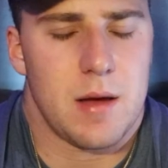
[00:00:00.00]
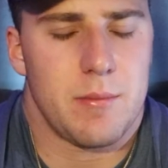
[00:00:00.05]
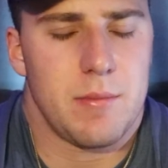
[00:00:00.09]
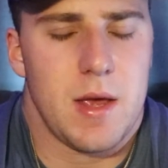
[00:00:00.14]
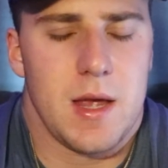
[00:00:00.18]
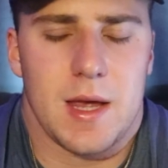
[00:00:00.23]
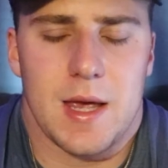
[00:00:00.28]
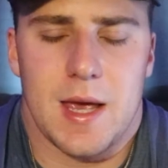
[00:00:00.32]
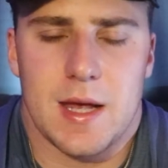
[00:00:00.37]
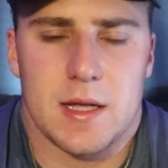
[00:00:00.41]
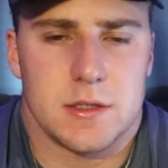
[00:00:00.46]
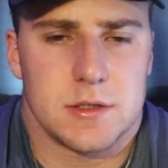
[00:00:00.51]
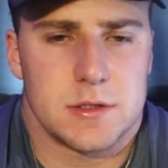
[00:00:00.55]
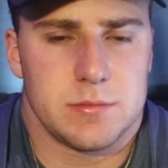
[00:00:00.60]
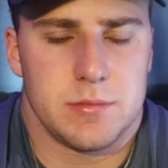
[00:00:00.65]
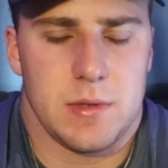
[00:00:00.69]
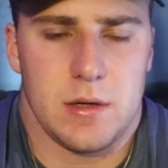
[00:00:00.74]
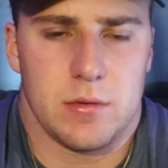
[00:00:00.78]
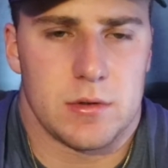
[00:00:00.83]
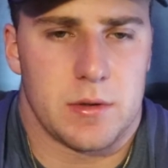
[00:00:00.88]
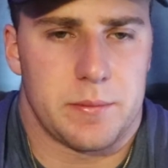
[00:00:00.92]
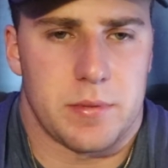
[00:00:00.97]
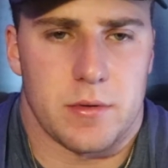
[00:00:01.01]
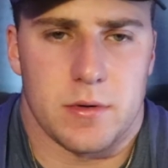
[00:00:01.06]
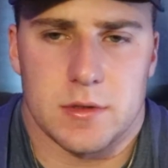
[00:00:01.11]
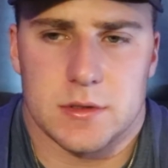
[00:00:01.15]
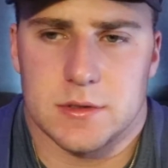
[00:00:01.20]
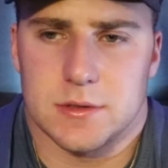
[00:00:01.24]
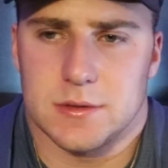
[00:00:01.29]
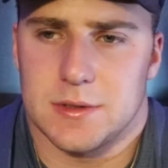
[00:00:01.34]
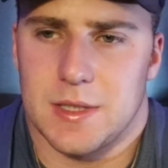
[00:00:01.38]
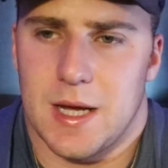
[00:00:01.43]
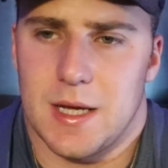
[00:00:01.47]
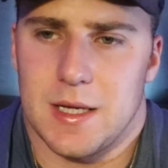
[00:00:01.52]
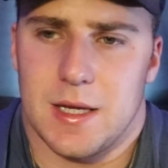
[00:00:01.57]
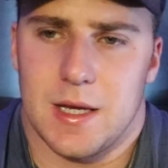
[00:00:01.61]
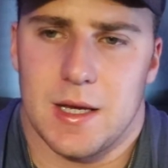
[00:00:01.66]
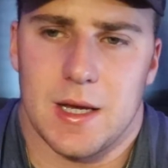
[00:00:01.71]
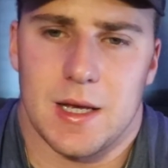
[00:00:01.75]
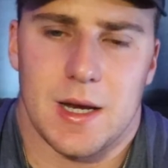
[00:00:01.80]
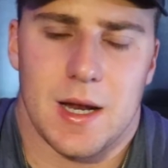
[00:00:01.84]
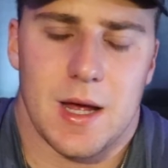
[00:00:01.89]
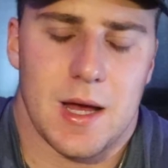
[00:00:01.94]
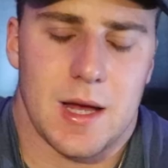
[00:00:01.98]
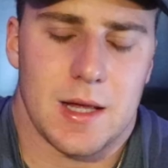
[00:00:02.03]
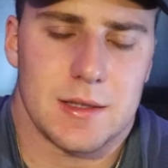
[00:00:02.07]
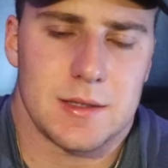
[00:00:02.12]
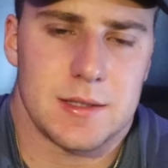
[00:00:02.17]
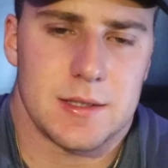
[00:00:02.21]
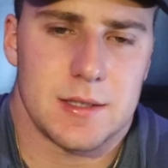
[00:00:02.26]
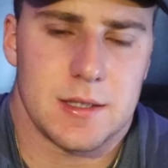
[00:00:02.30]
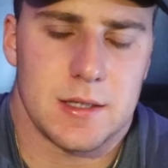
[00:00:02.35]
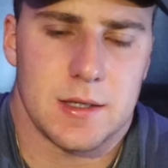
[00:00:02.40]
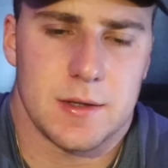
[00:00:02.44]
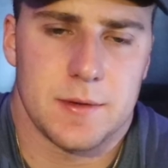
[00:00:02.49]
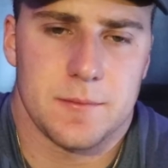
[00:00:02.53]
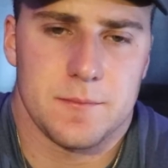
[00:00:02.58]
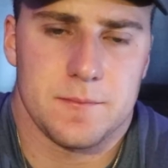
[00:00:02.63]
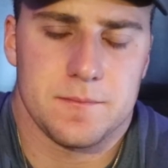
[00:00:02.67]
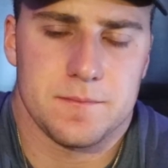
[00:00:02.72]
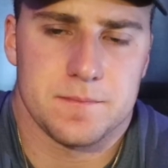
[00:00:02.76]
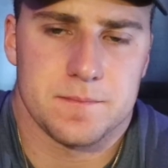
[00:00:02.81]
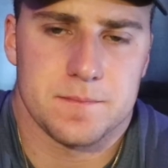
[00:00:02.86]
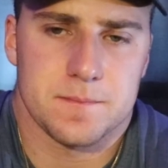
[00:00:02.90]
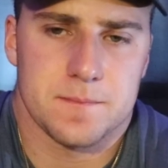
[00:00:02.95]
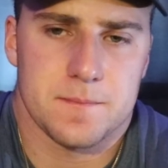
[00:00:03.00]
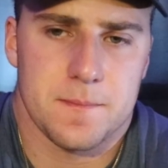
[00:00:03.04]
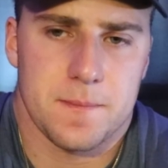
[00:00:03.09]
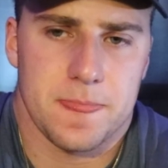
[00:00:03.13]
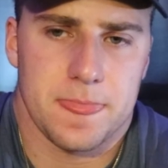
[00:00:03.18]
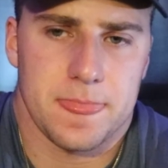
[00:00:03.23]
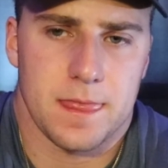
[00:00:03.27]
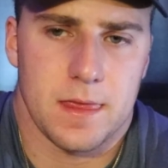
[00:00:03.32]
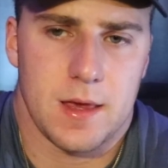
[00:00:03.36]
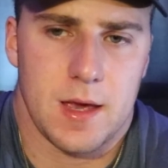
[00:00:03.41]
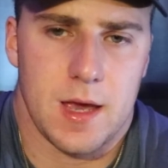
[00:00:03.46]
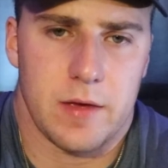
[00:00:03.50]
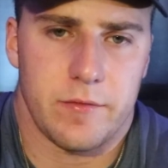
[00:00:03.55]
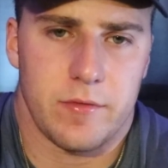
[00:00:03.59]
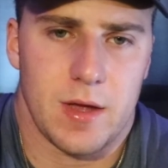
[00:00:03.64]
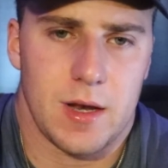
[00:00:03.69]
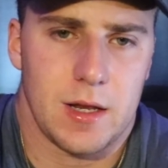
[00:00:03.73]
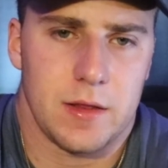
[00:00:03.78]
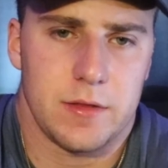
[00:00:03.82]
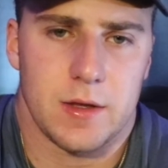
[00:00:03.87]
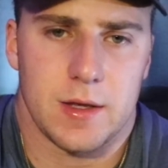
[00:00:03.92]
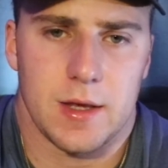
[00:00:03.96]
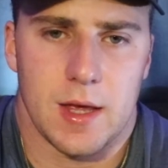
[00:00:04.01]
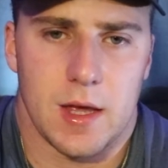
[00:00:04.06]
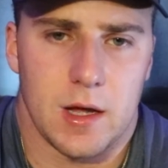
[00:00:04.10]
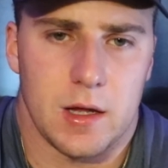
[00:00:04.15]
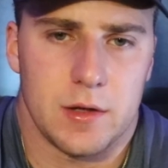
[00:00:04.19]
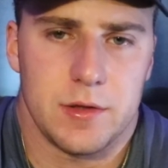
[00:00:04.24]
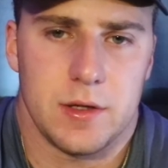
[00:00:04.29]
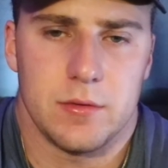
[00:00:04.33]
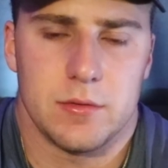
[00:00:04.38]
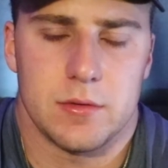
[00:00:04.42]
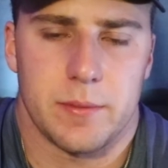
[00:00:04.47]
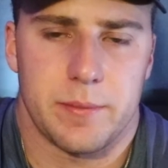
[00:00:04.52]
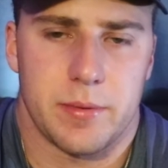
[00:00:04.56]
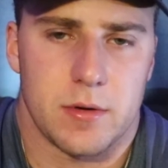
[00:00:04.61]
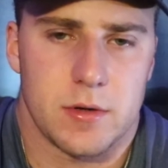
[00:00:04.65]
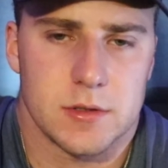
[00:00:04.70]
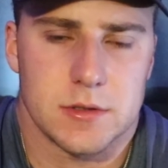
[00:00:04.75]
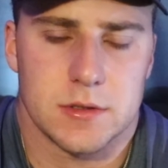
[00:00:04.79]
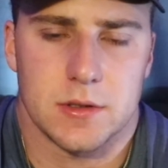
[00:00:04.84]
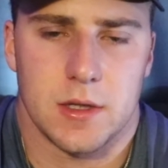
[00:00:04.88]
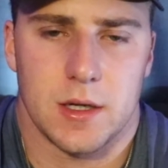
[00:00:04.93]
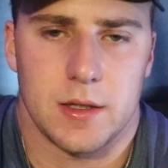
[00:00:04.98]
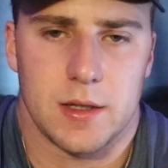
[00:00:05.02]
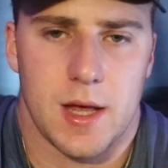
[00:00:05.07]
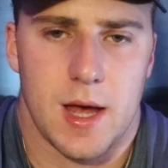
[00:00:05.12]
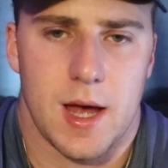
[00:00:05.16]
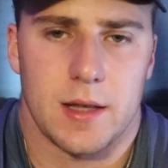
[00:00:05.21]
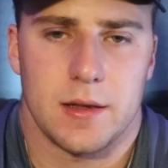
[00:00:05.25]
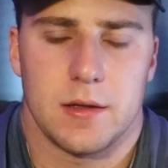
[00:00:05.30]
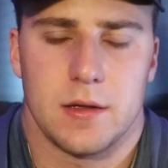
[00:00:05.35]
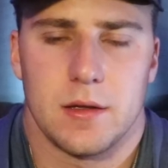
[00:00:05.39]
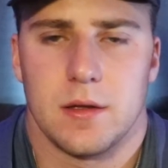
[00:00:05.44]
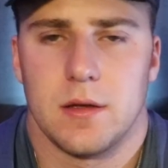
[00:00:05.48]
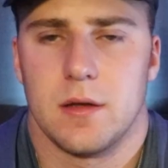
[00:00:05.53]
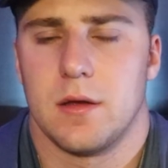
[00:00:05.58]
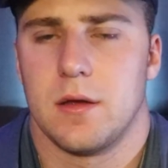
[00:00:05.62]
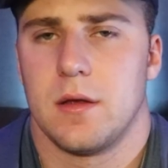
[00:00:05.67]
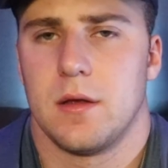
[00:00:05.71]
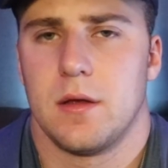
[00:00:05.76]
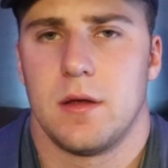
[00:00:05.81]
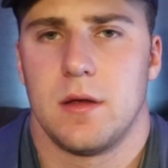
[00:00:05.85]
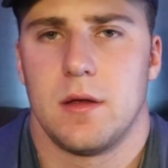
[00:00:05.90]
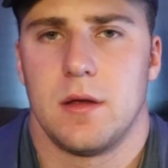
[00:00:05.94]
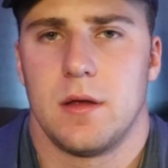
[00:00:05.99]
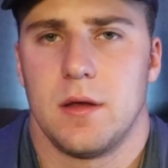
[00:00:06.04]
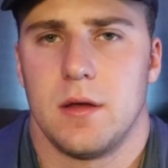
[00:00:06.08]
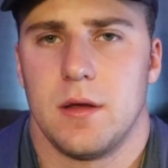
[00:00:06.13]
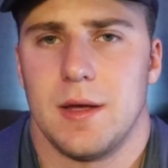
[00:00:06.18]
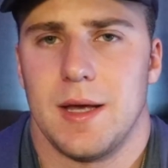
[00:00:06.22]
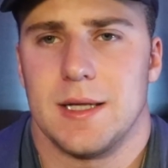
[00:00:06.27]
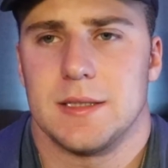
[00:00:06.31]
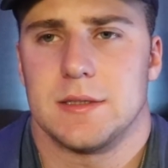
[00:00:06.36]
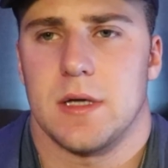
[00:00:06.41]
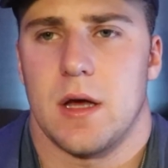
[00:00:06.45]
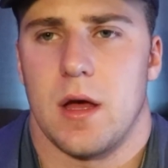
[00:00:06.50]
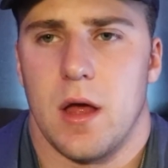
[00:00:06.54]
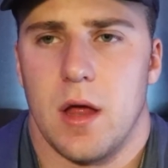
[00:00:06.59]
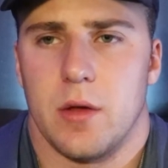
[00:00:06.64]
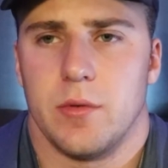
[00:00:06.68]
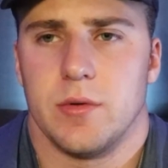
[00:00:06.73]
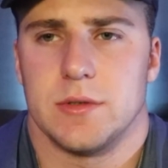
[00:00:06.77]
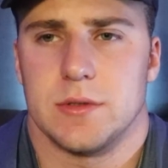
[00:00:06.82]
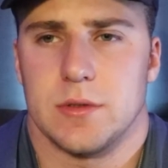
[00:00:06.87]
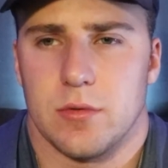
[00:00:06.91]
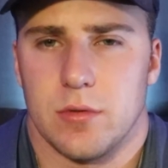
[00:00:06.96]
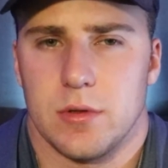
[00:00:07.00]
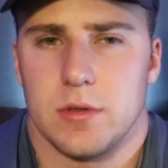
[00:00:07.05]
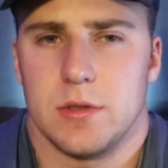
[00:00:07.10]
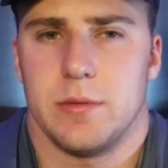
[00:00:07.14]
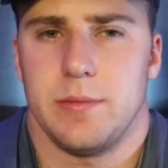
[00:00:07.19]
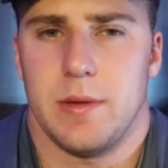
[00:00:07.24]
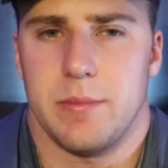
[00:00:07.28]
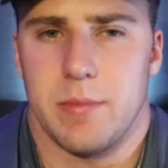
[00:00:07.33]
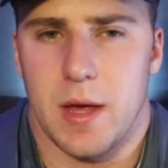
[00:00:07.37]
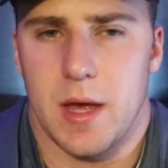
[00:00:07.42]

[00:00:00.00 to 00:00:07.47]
make ends meet with a person like that. You cannot have anything healthy with a person like that. It's always going to be